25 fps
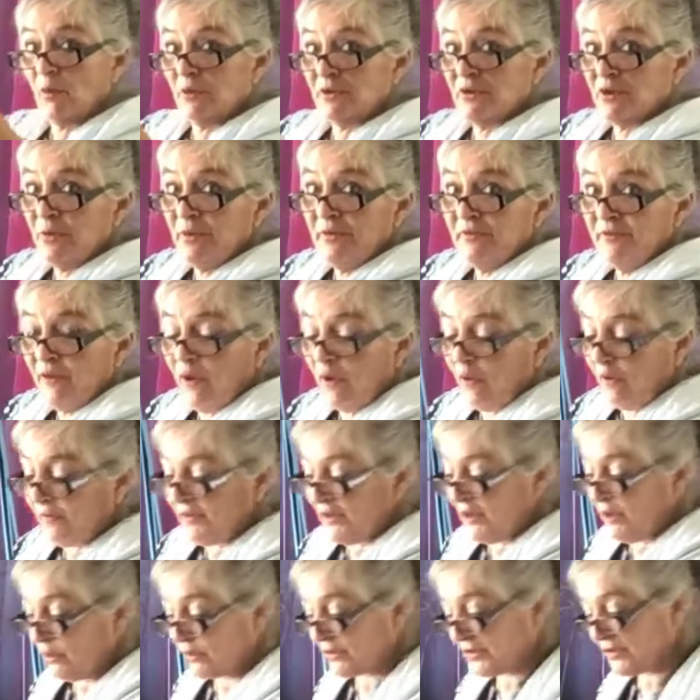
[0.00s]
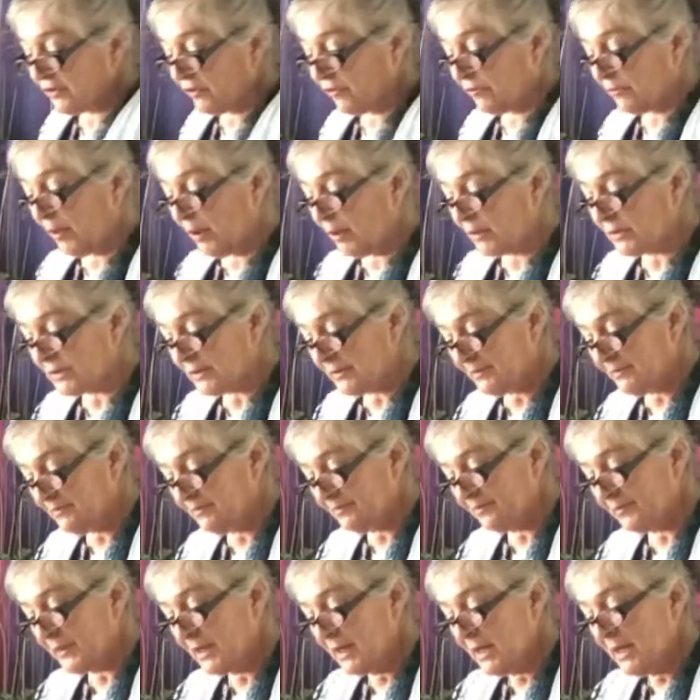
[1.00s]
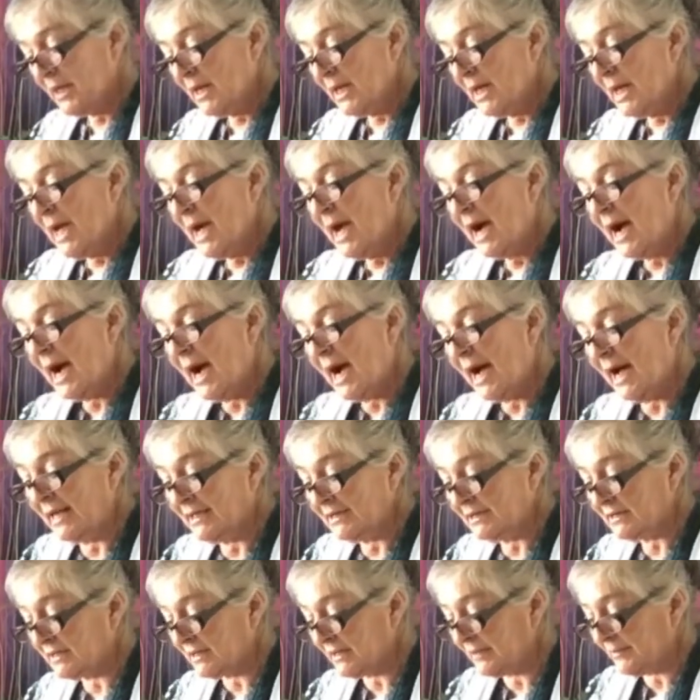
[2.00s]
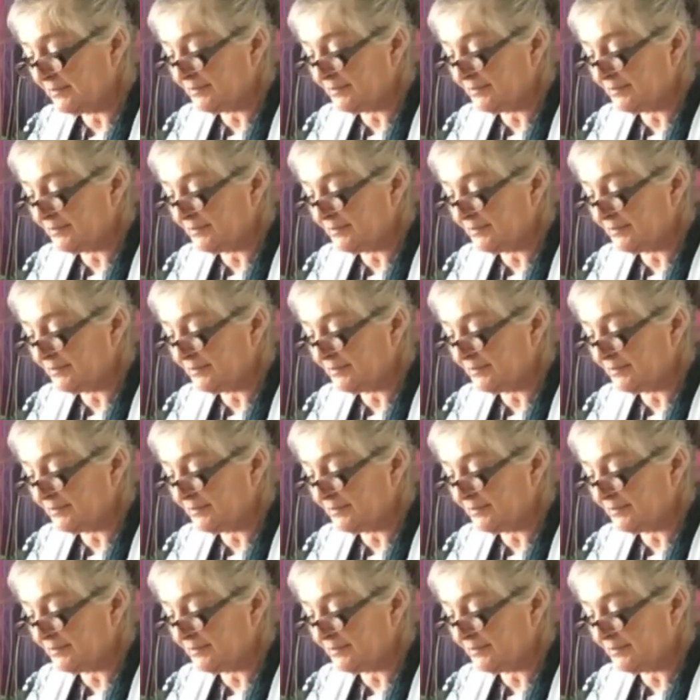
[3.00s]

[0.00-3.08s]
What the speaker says: want to involve in your soft pot. And